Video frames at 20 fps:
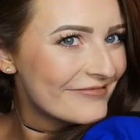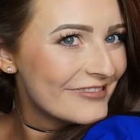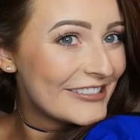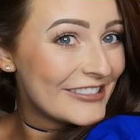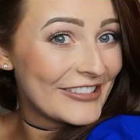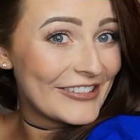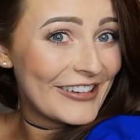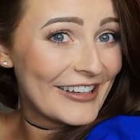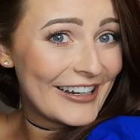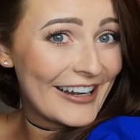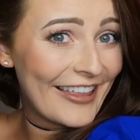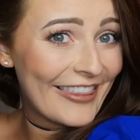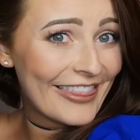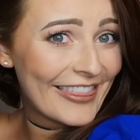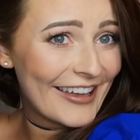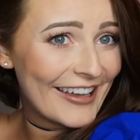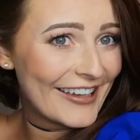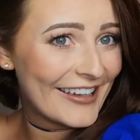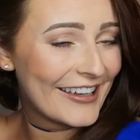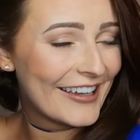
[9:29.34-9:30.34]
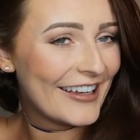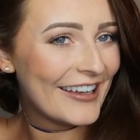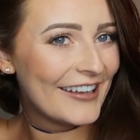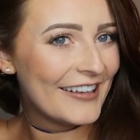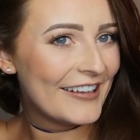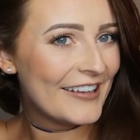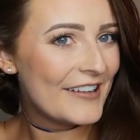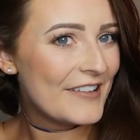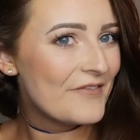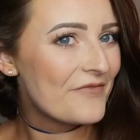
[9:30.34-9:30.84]
doing nothing.
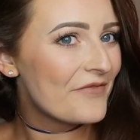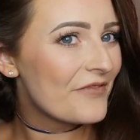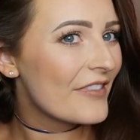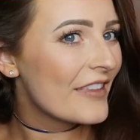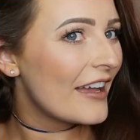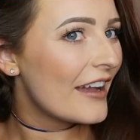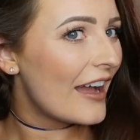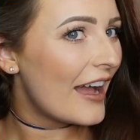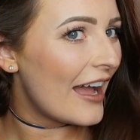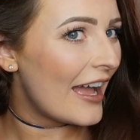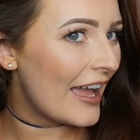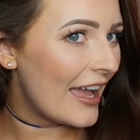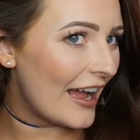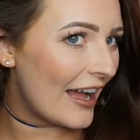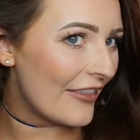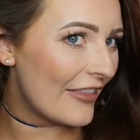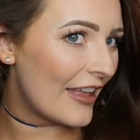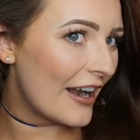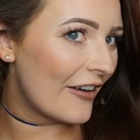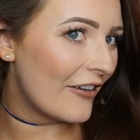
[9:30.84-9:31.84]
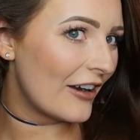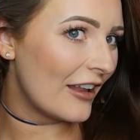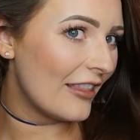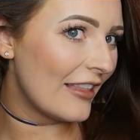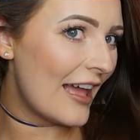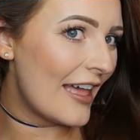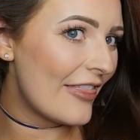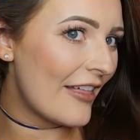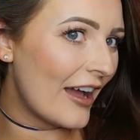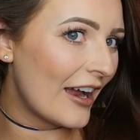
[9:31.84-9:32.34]
And then I'm going to
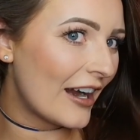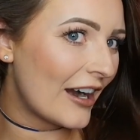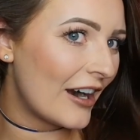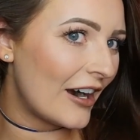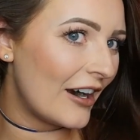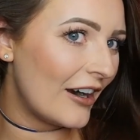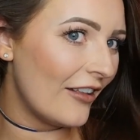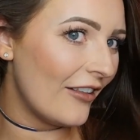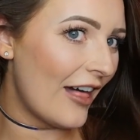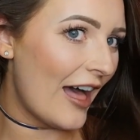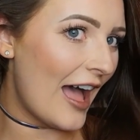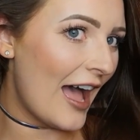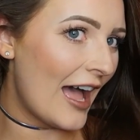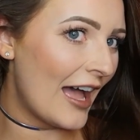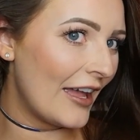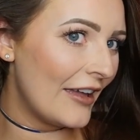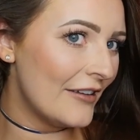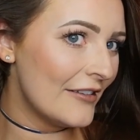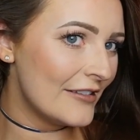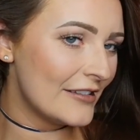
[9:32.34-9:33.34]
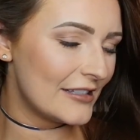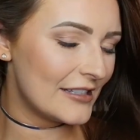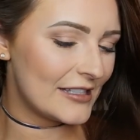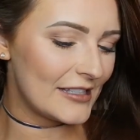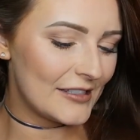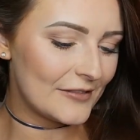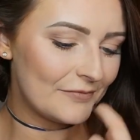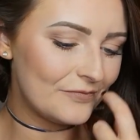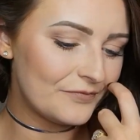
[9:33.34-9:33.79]
let that curl out.